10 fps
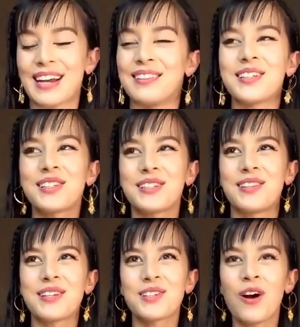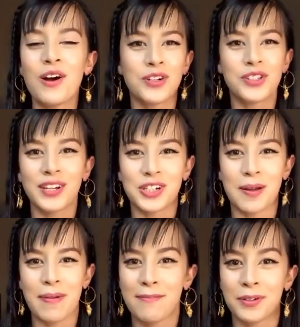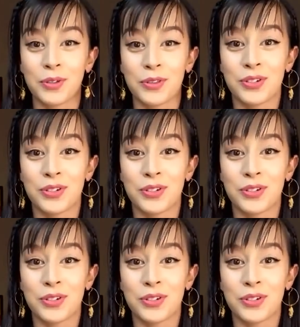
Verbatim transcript: And this this conversation I'm having with